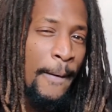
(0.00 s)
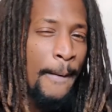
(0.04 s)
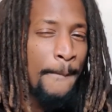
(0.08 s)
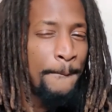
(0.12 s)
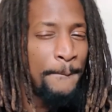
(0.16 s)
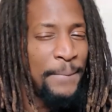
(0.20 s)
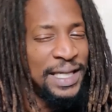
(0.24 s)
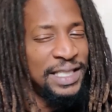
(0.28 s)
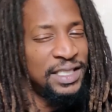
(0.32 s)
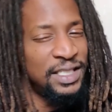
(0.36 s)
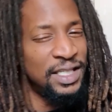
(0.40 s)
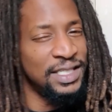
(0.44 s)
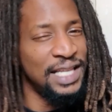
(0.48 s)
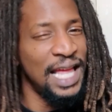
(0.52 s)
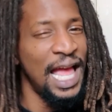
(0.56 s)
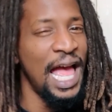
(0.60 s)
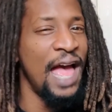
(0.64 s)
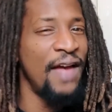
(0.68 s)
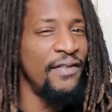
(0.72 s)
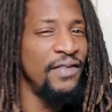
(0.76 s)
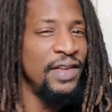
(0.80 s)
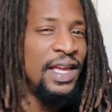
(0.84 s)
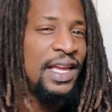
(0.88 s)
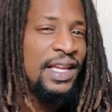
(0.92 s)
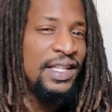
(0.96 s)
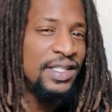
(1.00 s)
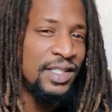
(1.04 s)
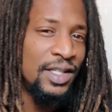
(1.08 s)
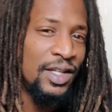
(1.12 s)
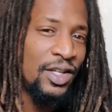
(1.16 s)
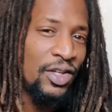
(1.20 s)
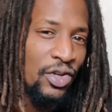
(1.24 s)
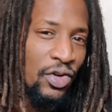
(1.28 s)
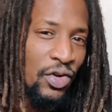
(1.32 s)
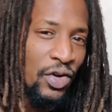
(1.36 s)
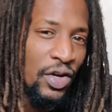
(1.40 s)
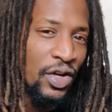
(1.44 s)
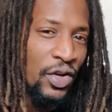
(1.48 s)
by just having a
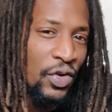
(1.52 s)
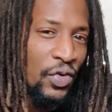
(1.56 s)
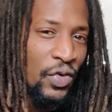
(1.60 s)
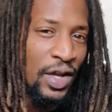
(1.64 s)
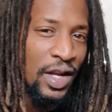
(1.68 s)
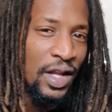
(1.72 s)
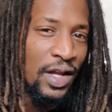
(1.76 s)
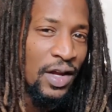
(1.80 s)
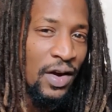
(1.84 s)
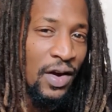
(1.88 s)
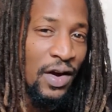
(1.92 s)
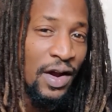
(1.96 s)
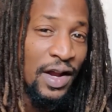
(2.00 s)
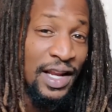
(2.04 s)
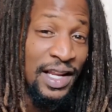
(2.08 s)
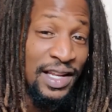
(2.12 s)
secured credit card.